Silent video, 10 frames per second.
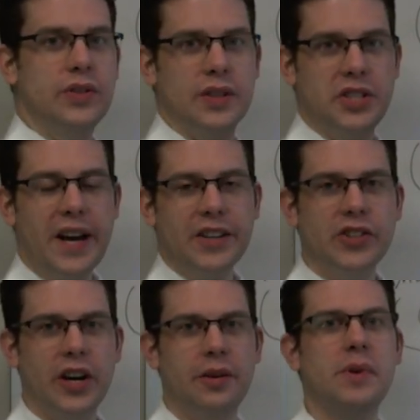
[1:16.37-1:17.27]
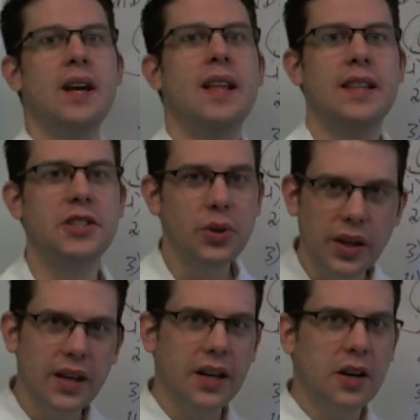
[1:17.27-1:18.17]
the checksum that you
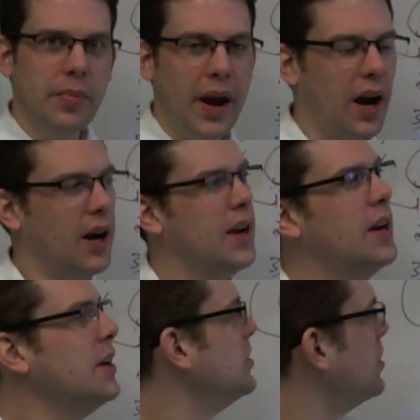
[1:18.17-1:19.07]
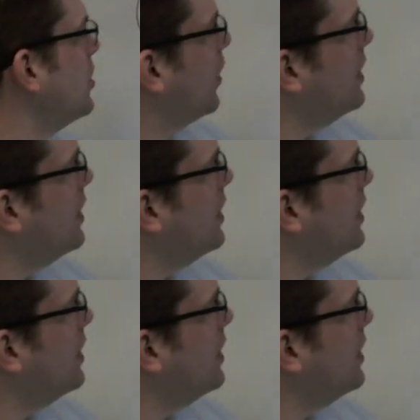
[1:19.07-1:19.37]
can then compare. So you run